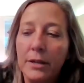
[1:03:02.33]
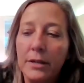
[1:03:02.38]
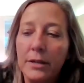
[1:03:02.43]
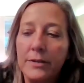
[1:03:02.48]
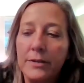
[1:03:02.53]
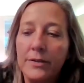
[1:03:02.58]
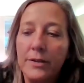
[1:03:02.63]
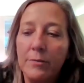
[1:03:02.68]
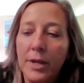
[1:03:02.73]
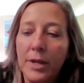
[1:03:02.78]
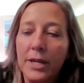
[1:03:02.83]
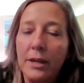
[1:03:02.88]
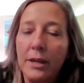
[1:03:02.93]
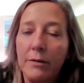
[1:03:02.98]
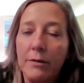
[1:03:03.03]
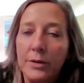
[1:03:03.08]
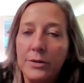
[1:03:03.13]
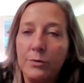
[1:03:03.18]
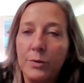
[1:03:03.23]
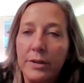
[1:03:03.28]
it seemed like
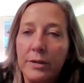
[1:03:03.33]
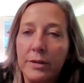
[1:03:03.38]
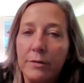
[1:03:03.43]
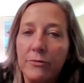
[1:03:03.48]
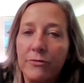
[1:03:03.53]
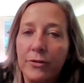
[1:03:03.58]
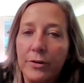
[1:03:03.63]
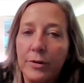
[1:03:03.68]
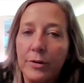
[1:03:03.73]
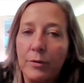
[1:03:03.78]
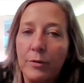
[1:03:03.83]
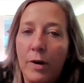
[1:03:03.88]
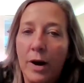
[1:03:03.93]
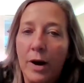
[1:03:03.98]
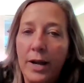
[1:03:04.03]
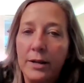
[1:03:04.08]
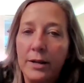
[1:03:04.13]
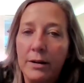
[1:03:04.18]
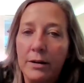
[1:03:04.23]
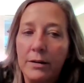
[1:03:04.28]
I was with him for a
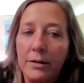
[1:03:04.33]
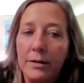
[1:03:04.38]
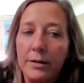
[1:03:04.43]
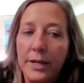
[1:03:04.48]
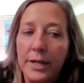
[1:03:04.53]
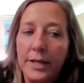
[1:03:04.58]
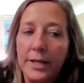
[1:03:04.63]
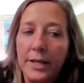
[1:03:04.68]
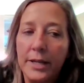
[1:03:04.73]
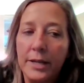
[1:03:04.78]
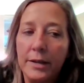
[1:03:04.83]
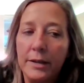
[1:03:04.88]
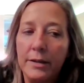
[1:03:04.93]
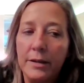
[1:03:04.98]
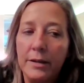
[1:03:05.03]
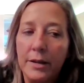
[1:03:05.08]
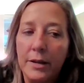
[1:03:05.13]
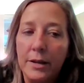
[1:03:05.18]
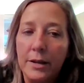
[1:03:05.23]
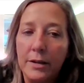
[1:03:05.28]
while, and
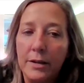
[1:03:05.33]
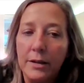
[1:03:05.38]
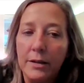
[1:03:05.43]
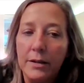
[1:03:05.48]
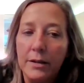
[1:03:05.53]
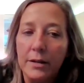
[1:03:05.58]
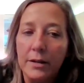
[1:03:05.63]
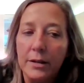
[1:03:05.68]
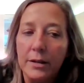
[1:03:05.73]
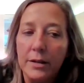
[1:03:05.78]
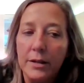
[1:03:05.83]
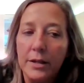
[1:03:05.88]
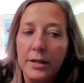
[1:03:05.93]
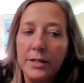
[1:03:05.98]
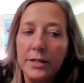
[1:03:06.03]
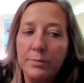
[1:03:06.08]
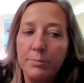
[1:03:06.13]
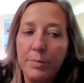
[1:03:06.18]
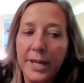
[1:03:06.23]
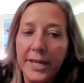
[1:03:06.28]
he
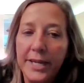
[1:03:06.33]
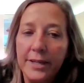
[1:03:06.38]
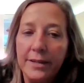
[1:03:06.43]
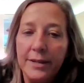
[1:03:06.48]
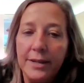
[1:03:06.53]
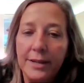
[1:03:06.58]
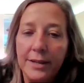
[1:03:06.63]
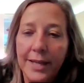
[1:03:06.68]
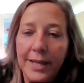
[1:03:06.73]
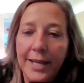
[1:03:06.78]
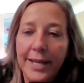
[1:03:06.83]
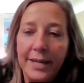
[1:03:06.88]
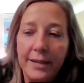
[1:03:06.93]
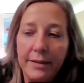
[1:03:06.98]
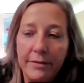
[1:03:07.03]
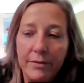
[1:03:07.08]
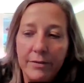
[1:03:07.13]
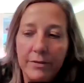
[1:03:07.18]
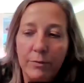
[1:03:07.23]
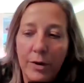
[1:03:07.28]
explained at
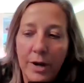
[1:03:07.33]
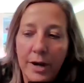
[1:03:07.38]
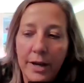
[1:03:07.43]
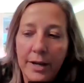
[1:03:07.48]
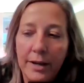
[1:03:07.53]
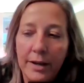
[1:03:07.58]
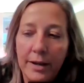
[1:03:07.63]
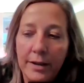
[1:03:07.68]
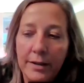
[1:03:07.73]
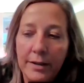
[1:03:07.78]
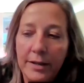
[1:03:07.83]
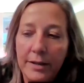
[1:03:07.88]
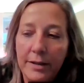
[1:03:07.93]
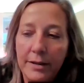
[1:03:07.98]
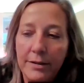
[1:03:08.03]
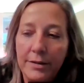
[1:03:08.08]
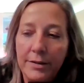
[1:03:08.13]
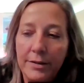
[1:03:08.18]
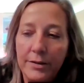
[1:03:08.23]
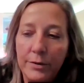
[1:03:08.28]
length why I
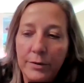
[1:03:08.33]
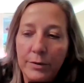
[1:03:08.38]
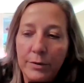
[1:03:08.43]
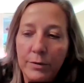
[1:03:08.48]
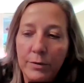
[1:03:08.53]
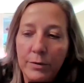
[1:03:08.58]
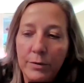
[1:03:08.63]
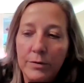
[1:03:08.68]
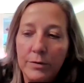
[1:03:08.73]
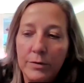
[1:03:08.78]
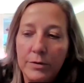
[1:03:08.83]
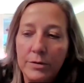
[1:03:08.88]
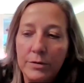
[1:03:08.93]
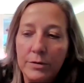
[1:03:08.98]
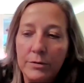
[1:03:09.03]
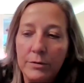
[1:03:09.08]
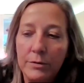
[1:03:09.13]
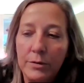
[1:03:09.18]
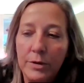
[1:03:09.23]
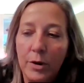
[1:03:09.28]
needed to
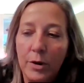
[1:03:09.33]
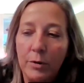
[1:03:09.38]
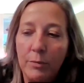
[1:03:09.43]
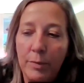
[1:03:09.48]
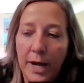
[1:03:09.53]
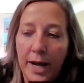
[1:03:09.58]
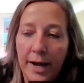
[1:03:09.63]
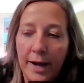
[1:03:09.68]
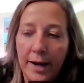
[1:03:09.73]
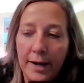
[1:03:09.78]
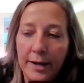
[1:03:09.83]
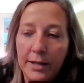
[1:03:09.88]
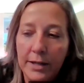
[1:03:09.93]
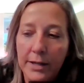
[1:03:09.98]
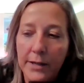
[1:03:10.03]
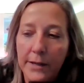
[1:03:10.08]
to go back.